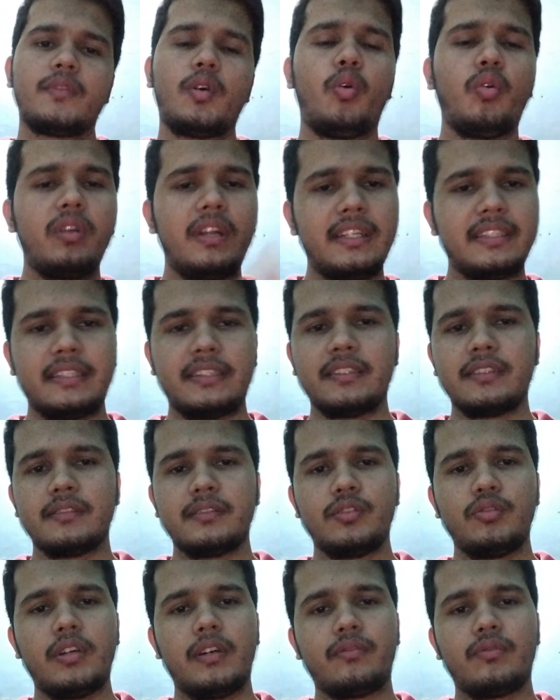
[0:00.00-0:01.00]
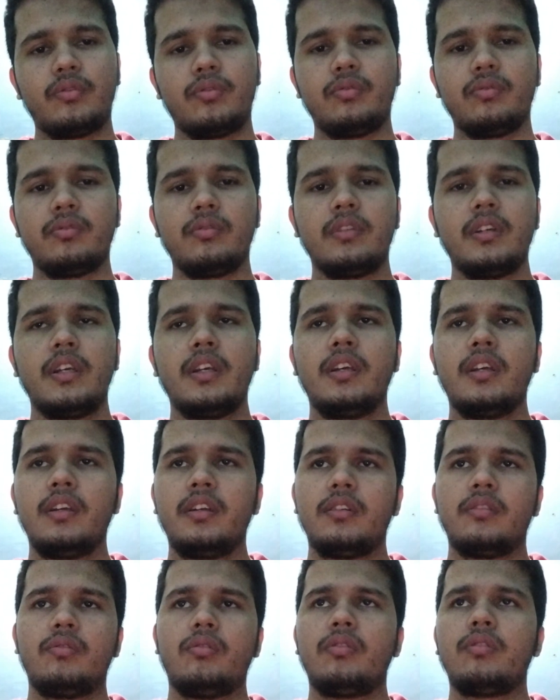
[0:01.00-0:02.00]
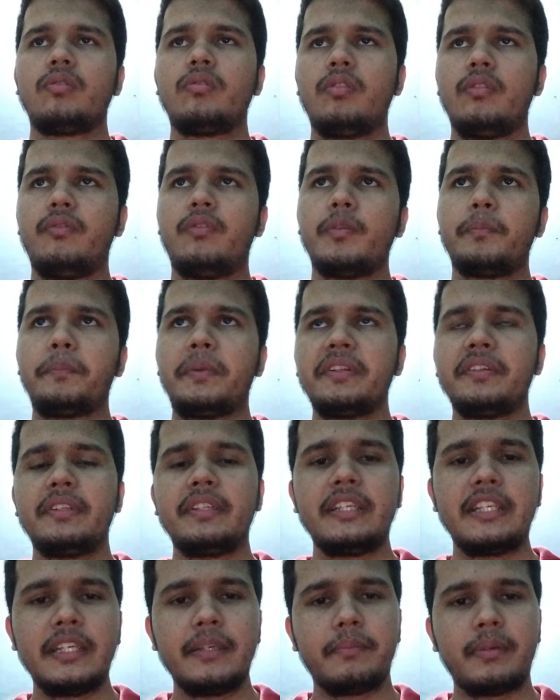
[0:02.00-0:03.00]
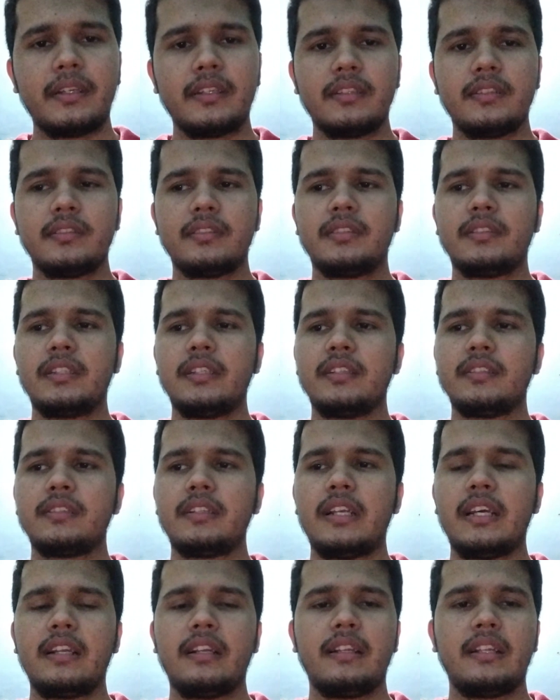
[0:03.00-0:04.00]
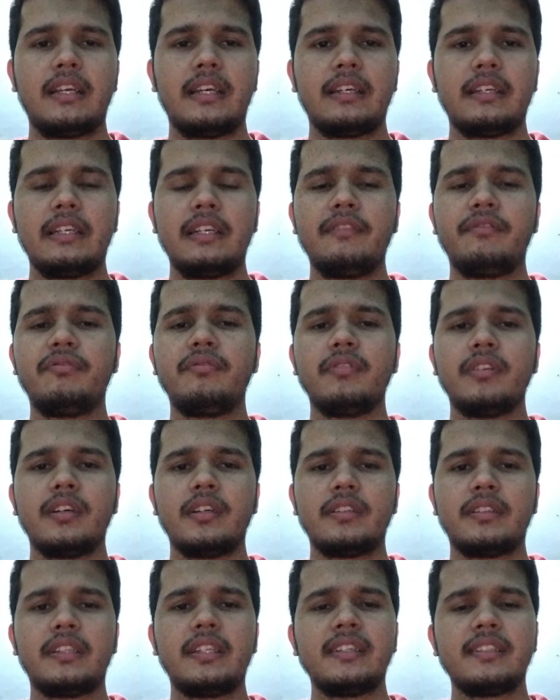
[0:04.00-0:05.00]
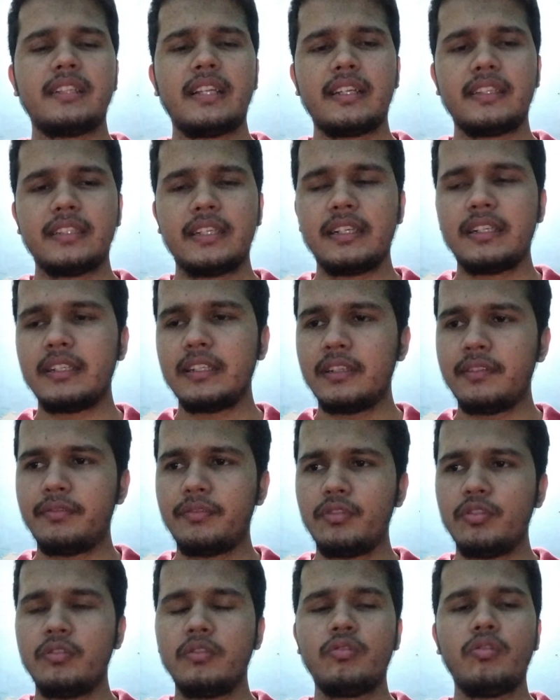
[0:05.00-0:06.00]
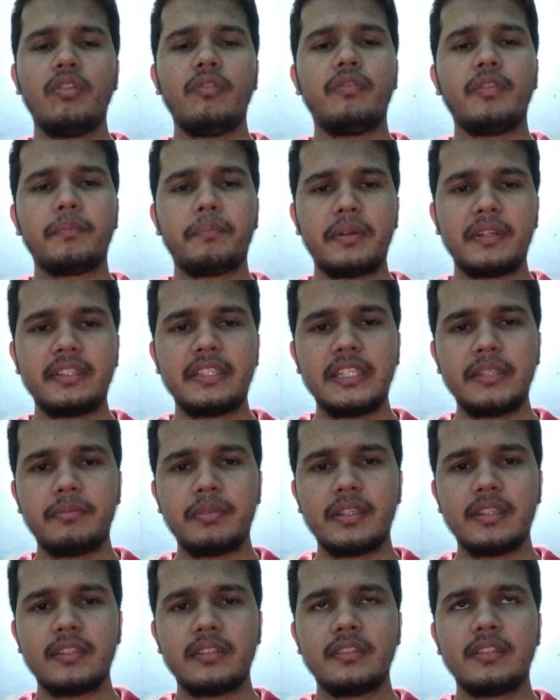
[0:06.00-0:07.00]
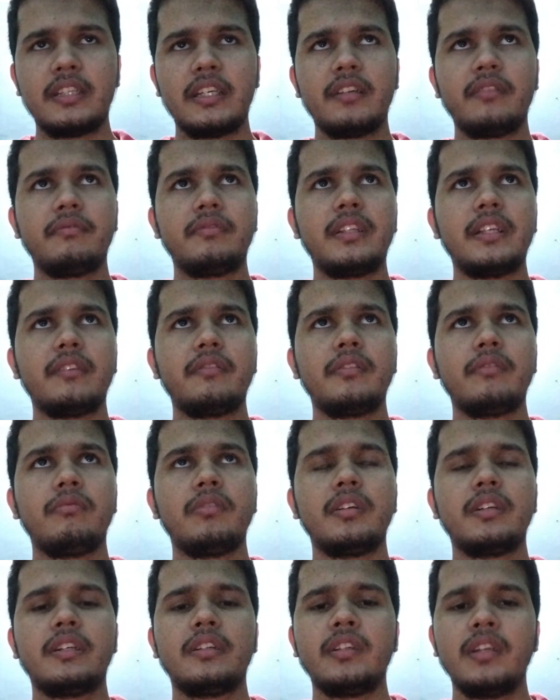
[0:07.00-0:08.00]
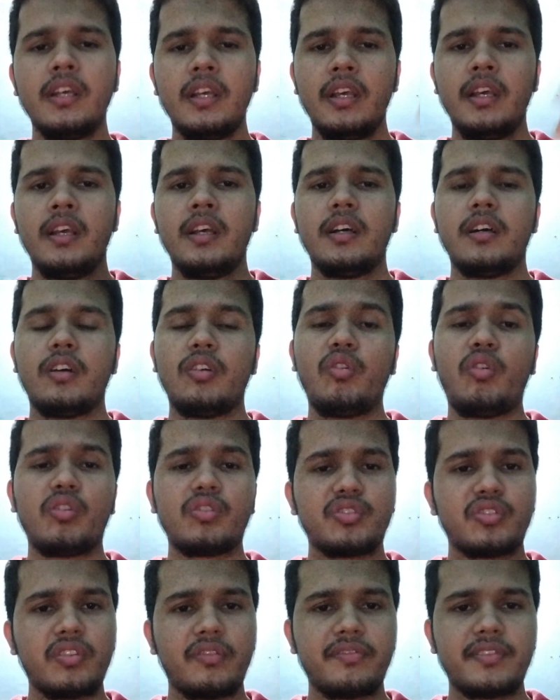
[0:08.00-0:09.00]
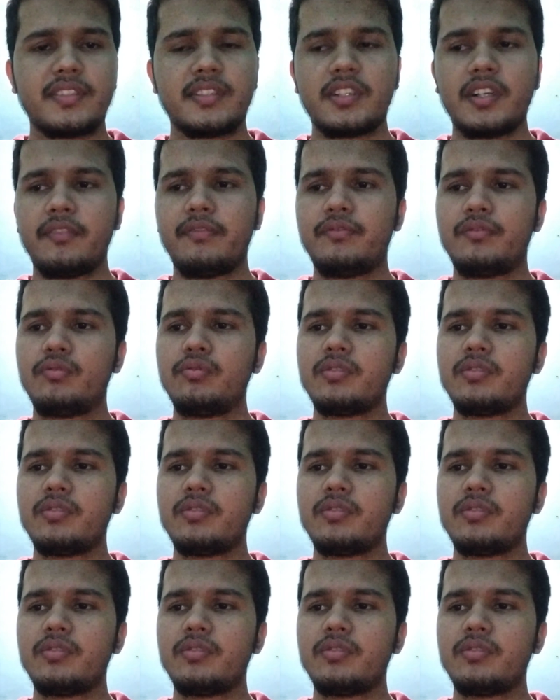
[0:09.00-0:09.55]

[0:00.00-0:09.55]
only thing you have to do. Don't go for Pradeep and things like that. If you go for Pradeep, and there will be lots of stuff